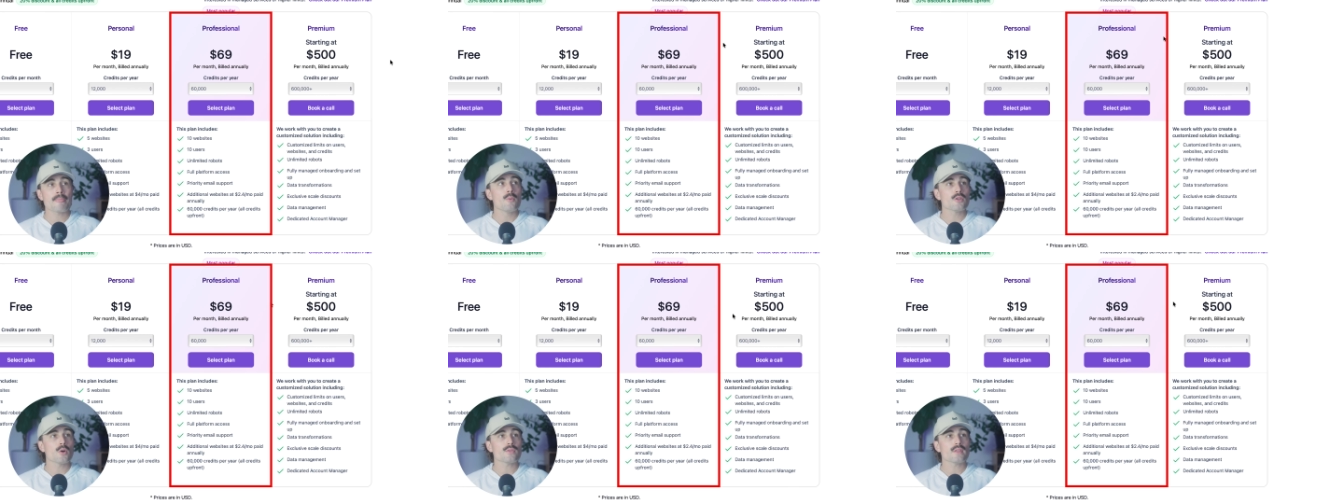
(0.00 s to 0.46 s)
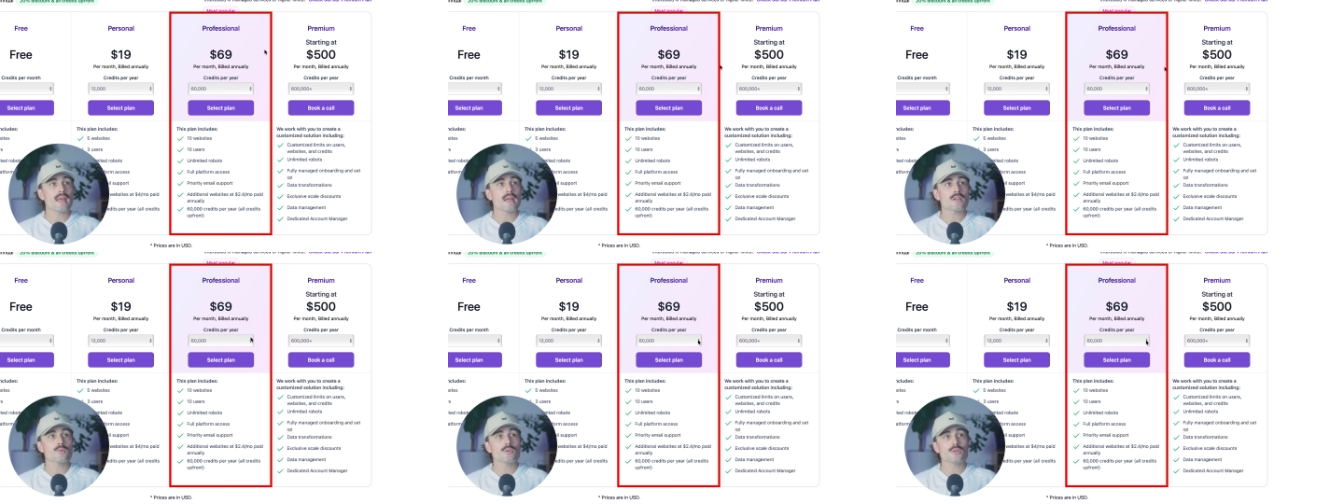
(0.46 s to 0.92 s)
And when you go with the
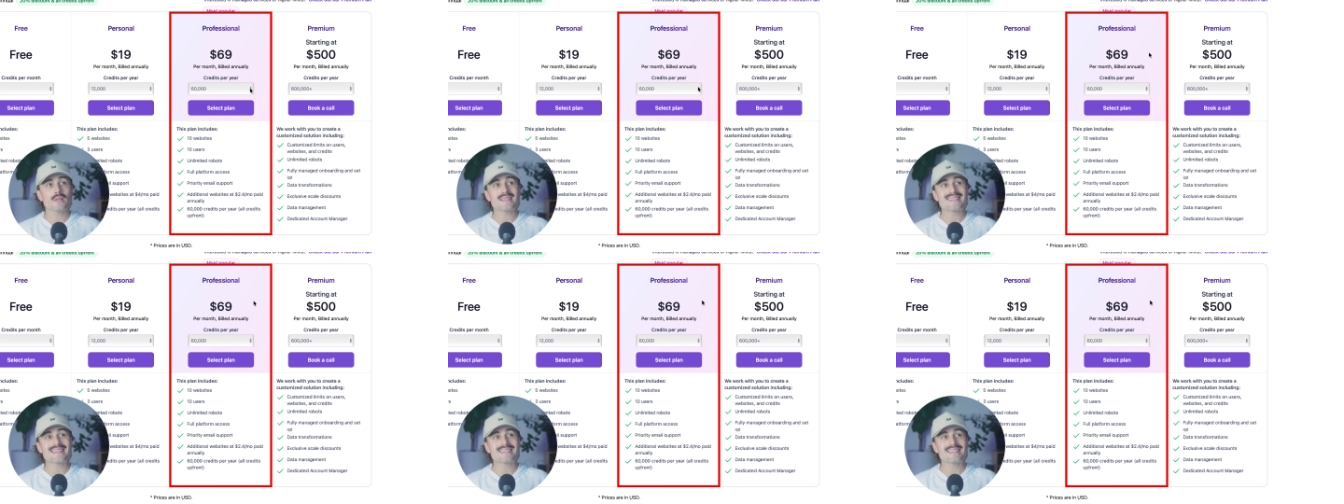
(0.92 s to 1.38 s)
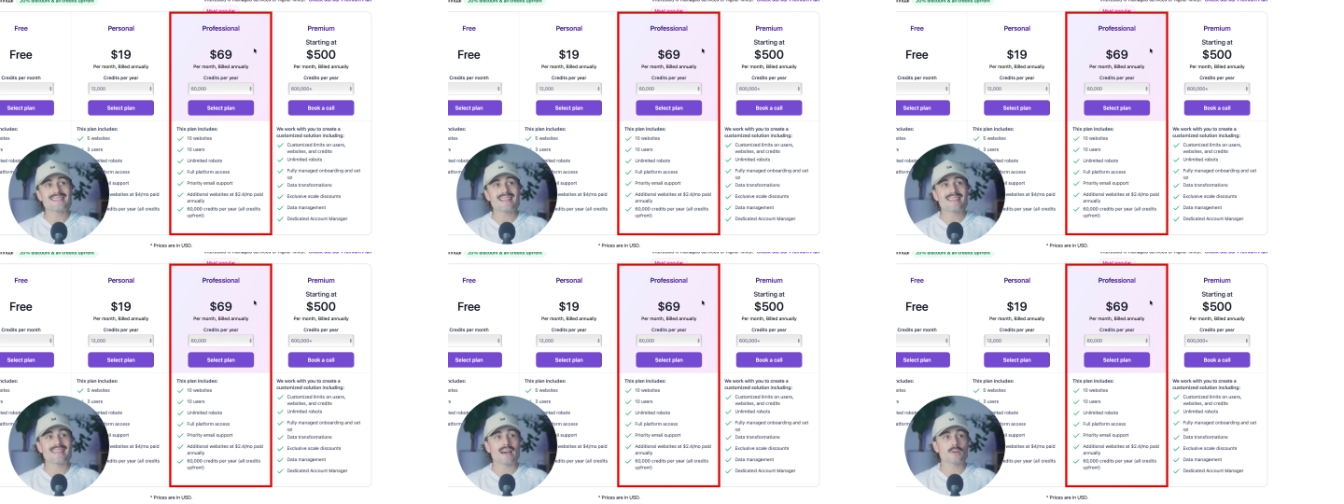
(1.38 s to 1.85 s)
annual, you get
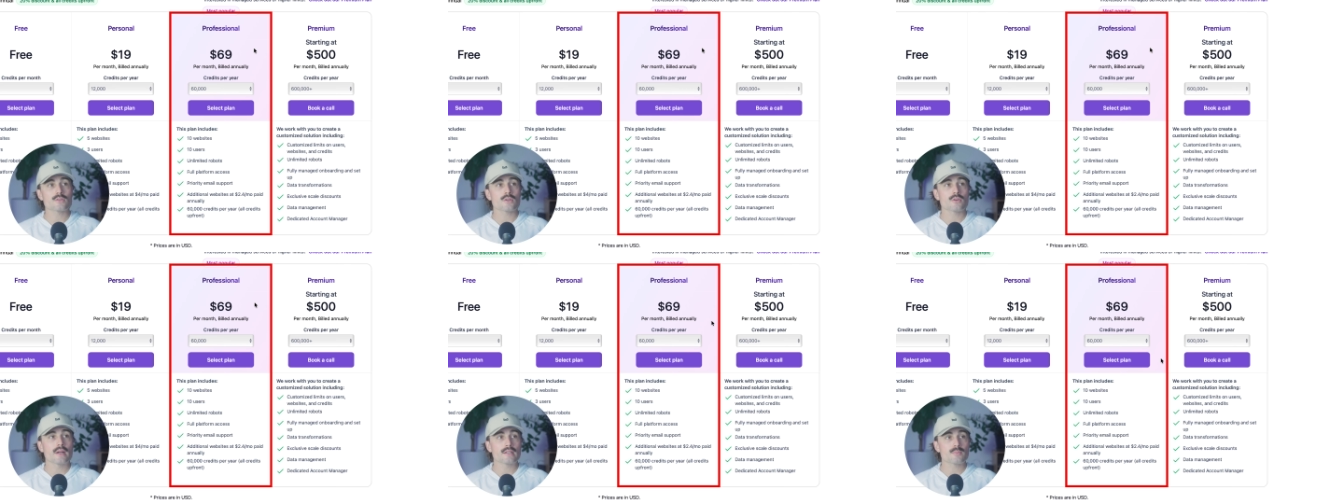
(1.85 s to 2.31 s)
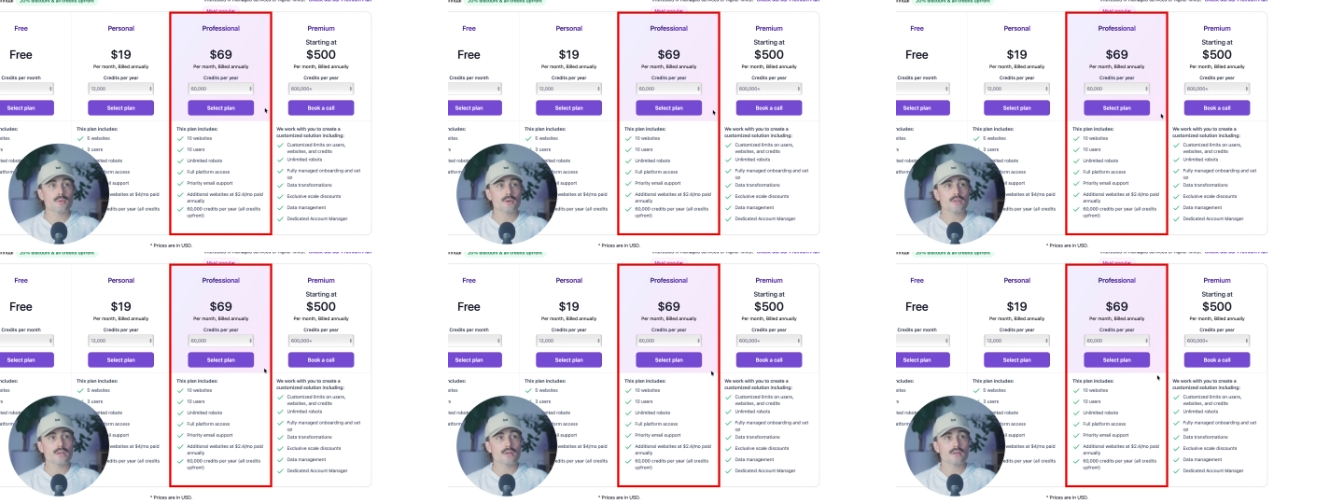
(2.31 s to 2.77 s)
60,000 credits
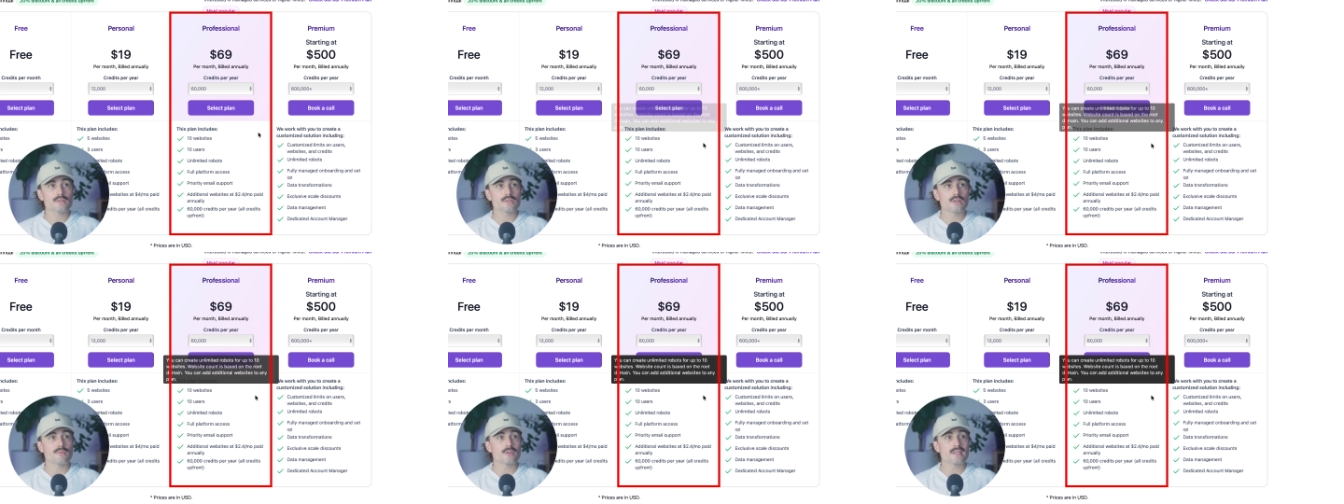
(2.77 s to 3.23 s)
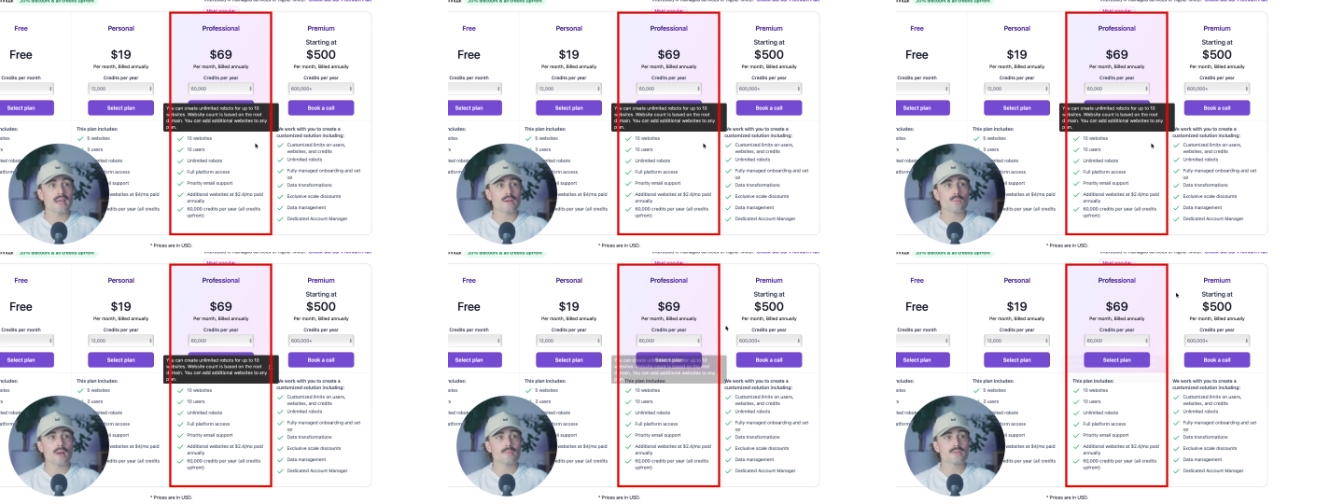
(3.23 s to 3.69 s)
per year. It's good for
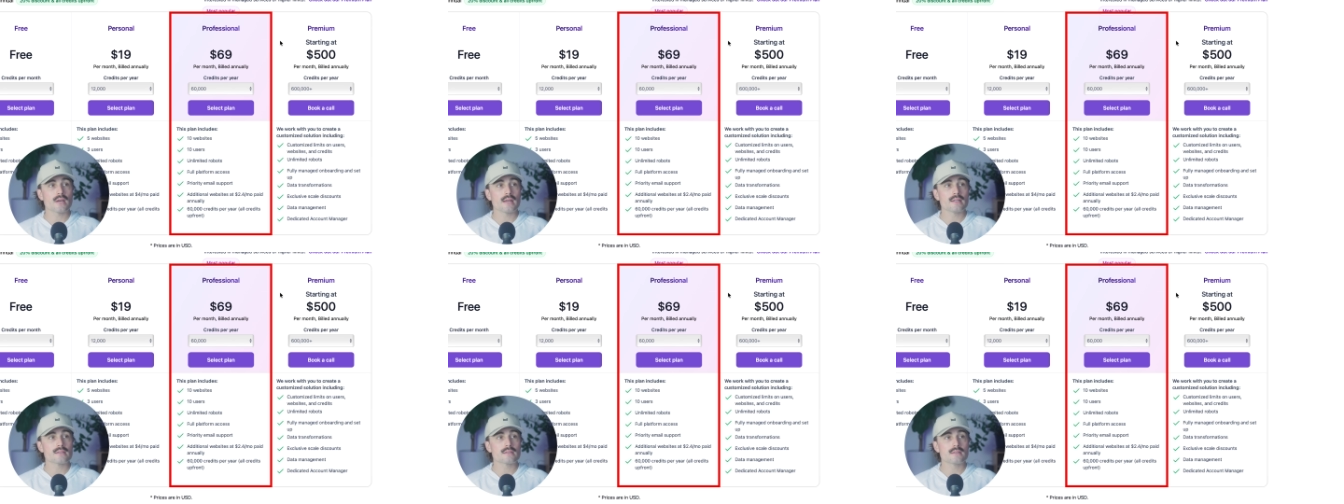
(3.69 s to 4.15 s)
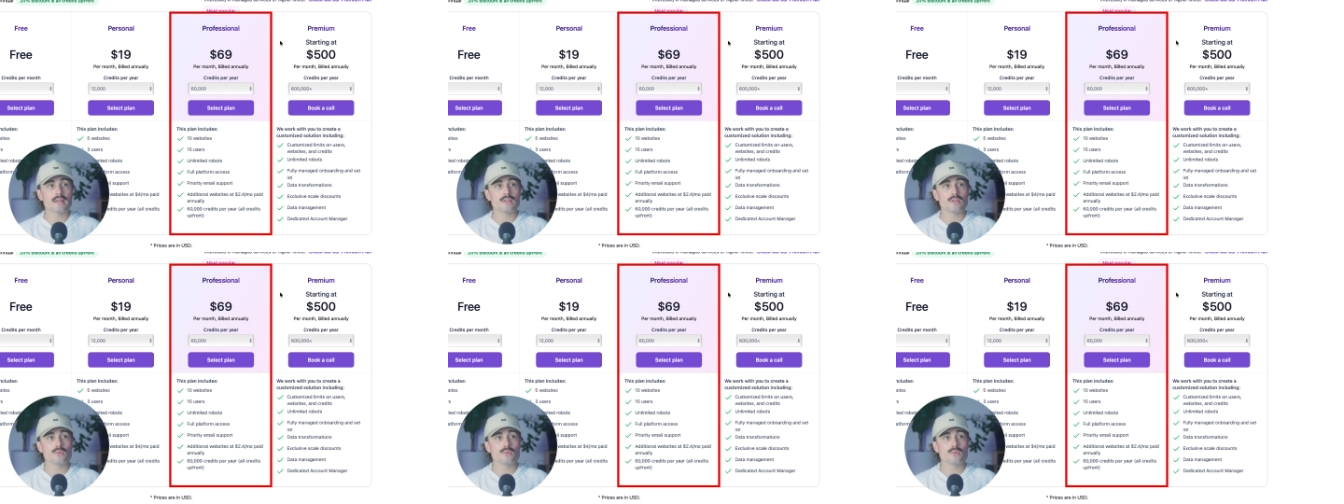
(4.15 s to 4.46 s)
10 websites, 10